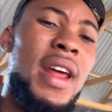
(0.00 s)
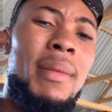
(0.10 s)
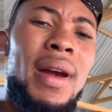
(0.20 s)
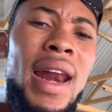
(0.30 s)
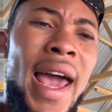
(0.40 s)

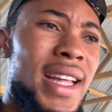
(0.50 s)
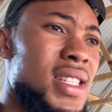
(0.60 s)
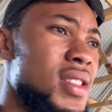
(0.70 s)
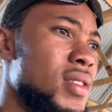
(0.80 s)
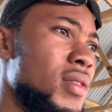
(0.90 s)
them light,
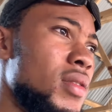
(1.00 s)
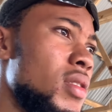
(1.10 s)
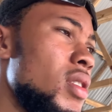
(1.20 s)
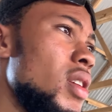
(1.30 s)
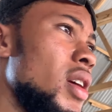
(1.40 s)

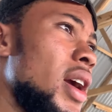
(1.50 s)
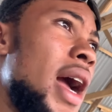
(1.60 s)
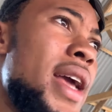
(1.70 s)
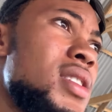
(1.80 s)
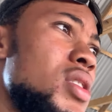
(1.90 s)

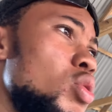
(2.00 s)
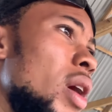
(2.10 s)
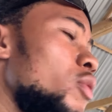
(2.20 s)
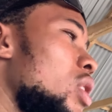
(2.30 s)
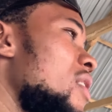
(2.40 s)
guys. You
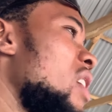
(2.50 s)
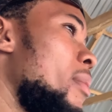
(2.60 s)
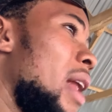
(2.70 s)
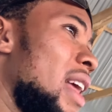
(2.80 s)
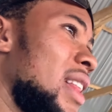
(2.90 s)
have to give
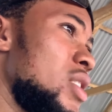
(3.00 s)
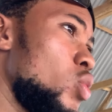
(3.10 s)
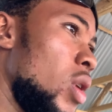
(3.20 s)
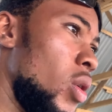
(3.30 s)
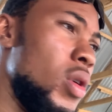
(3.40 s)
them light as
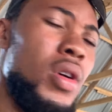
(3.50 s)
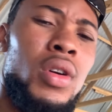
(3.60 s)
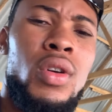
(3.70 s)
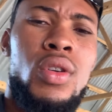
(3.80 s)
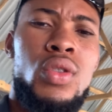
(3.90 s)
well.
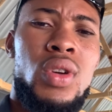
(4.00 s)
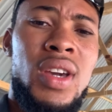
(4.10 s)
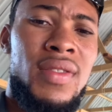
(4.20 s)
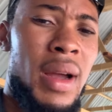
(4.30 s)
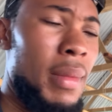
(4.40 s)
You
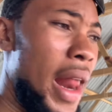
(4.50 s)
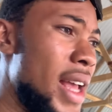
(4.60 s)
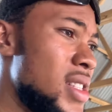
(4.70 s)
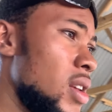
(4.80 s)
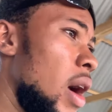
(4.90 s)
give them
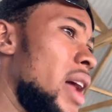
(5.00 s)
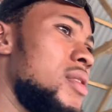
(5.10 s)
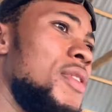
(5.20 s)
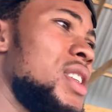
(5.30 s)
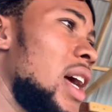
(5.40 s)
light,
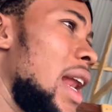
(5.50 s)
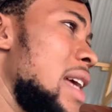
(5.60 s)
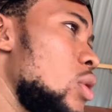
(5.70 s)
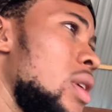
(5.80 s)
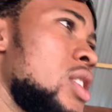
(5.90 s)
artificial
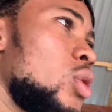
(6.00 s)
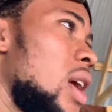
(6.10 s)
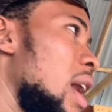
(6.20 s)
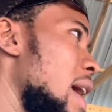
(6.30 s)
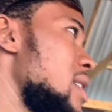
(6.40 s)
light or
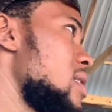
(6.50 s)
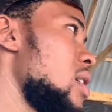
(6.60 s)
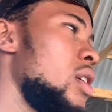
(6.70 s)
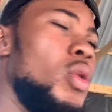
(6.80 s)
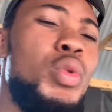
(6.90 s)
natural light,
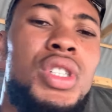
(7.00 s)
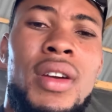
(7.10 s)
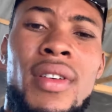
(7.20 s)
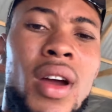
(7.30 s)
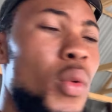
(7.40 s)

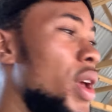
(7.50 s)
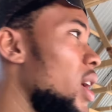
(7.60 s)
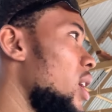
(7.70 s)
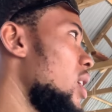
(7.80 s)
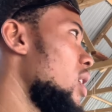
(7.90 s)
whichever
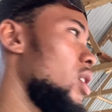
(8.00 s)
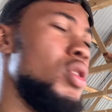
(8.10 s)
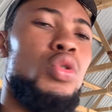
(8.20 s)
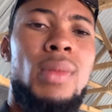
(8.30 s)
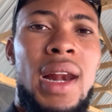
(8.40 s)
way
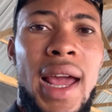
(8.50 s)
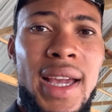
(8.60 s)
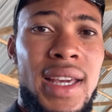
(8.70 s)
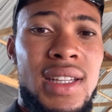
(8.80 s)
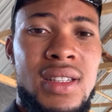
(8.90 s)
you may
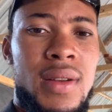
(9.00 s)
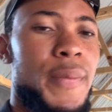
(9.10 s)
like it.